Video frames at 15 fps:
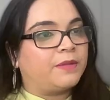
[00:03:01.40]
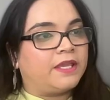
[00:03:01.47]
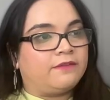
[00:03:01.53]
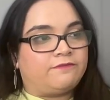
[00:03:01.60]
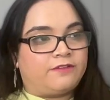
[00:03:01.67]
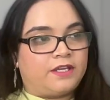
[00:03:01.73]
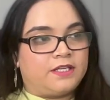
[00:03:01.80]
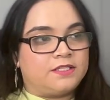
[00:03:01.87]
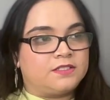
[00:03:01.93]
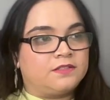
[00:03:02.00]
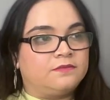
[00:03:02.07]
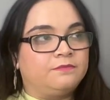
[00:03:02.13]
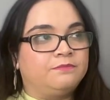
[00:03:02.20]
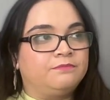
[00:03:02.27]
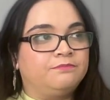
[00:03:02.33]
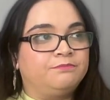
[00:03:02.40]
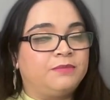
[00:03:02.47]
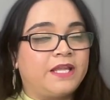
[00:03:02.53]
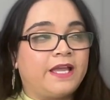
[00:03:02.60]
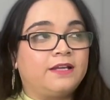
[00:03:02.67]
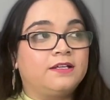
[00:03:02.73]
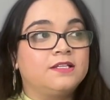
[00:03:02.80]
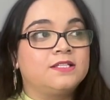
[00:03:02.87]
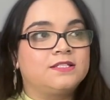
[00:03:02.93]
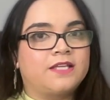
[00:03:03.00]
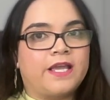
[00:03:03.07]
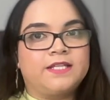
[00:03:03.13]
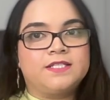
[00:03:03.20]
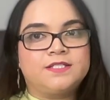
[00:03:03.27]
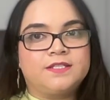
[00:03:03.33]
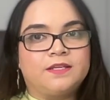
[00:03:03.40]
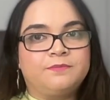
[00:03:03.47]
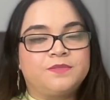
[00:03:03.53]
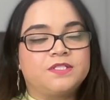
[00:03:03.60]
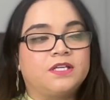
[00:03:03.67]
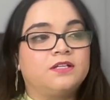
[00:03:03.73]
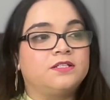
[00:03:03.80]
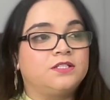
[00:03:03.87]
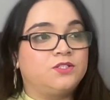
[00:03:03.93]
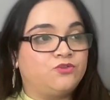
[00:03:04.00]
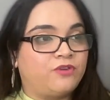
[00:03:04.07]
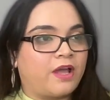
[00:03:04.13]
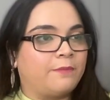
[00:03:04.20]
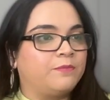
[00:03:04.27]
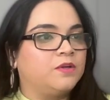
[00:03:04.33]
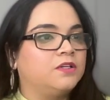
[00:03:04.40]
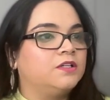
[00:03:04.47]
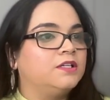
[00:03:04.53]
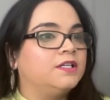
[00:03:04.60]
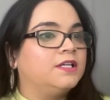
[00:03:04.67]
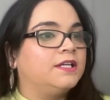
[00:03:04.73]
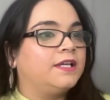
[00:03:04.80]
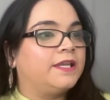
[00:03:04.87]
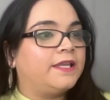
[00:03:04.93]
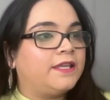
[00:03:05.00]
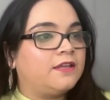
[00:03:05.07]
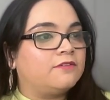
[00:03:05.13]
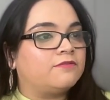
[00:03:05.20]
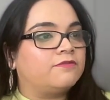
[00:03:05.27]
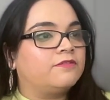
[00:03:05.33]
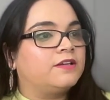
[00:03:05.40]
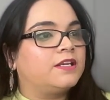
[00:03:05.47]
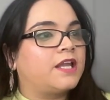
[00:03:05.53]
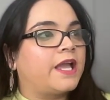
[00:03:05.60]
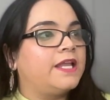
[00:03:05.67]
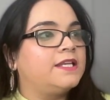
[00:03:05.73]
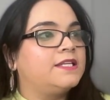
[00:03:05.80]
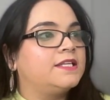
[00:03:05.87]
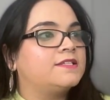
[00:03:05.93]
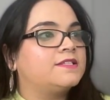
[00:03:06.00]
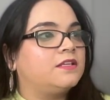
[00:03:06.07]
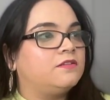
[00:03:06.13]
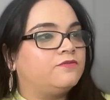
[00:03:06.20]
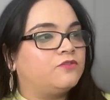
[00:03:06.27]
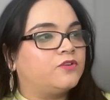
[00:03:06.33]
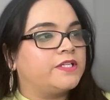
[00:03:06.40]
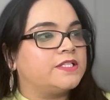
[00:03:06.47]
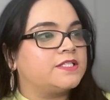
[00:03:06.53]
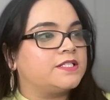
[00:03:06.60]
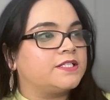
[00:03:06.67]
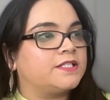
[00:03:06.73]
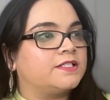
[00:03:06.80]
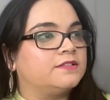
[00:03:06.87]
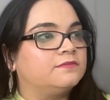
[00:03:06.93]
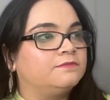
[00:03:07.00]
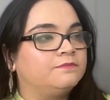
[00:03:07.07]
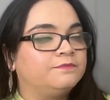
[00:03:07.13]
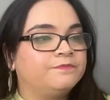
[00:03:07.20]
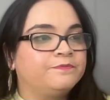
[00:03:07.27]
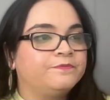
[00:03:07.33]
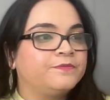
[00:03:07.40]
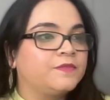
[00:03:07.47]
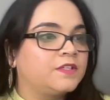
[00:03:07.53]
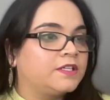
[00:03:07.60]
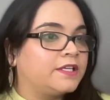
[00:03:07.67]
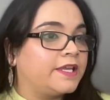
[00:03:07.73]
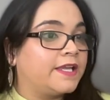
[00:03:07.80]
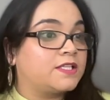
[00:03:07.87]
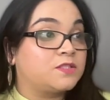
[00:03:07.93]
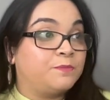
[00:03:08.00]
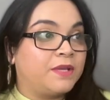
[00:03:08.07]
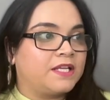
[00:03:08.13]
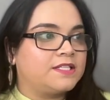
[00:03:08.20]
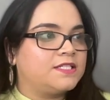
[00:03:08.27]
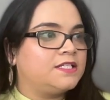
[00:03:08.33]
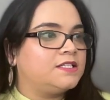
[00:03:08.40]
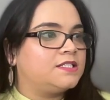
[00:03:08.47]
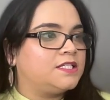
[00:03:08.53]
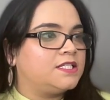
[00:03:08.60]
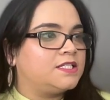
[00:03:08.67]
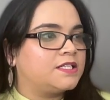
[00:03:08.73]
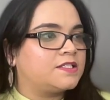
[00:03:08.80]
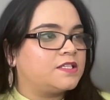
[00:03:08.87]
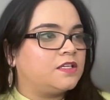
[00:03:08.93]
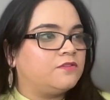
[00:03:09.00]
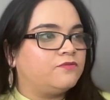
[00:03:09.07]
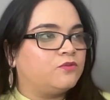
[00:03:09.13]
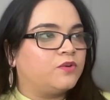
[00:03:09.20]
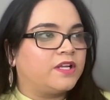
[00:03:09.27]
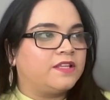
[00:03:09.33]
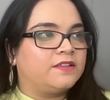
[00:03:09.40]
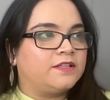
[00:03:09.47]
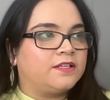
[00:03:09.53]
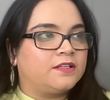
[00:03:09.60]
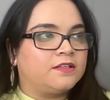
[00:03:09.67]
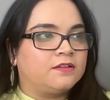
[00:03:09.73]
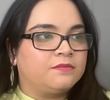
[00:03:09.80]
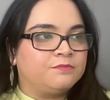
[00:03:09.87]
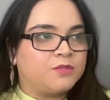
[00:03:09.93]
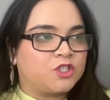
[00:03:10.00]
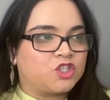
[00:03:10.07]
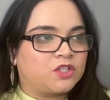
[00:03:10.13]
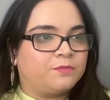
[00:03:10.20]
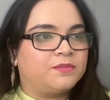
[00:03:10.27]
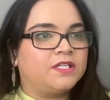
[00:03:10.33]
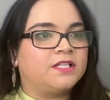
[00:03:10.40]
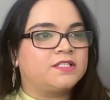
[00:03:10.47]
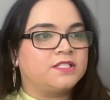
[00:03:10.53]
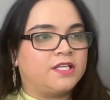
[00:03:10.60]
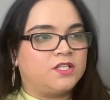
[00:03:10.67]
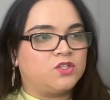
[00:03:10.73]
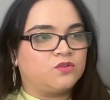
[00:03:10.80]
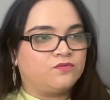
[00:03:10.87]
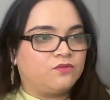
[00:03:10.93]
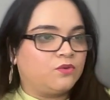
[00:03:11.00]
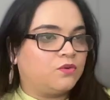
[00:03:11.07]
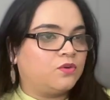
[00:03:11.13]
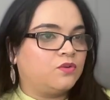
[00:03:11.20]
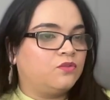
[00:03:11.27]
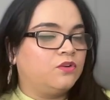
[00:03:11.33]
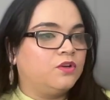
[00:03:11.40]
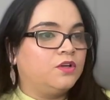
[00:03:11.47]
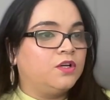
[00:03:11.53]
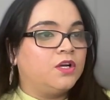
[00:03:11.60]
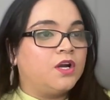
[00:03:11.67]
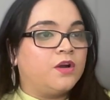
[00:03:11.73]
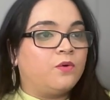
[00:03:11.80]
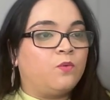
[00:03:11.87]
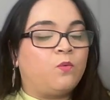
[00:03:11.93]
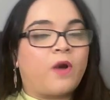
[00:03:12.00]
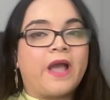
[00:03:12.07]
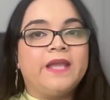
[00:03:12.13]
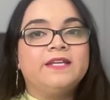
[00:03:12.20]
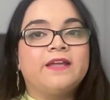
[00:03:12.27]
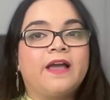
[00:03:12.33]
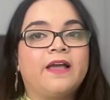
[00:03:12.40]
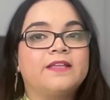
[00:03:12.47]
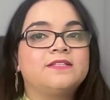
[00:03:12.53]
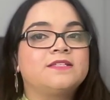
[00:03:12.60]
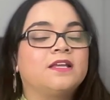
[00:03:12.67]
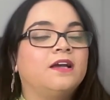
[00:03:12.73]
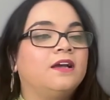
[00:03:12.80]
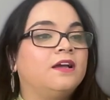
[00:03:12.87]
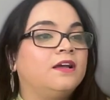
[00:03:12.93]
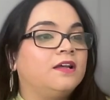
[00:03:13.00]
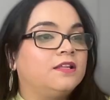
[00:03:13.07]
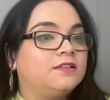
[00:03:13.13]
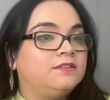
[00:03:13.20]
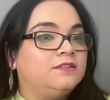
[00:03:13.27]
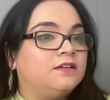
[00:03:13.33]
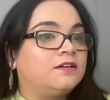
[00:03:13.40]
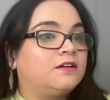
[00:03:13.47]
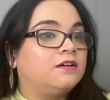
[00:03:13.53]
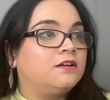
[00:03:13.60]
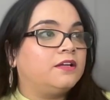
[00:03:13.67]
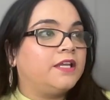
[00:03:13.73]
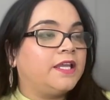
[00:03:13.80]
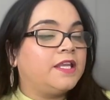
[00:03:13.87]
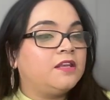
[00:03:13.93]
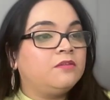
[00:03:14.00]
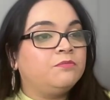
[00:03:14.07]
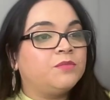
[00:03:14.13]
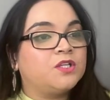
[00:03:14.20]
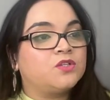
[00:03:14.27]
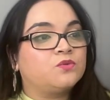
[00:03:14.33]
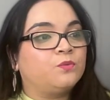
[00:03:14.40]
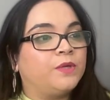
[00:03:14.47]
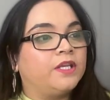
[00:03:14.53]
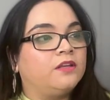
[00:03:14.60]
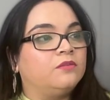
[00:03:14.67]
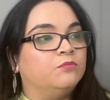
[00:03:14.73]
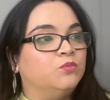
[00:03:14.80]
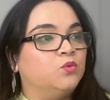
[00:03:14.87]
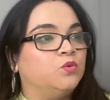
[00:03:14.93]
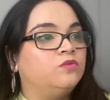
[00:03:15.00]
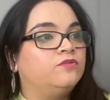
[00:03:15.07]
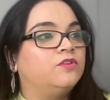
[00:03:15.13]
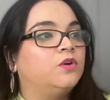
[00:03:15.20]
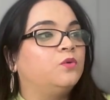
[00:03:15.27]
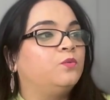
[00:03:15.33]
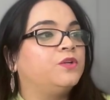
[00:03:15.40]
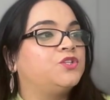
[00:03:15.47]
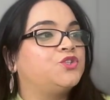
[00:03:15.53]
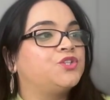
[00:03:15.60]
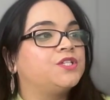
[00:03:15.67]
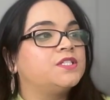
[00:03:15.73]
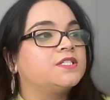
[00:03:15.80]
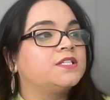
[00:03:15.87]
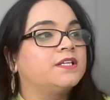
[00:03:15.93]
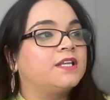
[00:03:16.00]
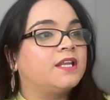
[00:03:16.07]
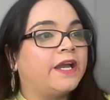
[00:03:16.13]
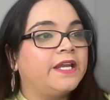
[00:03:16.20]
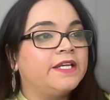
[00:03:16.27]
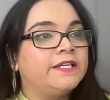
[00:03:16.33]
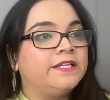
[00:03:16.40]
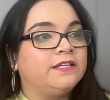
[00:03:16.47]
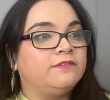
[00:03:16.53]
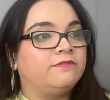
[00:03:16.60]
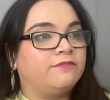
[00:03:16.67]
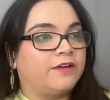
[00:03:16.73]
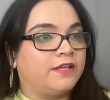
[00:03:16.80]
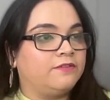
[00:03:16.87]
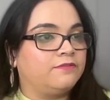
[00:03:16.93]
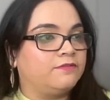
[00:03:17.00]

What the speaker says: f8. Black sidesteps a trap. If knight takes e4 instead, expecting d takes e4 and then bishop takes h4, white has the in-between move, which is knight d5,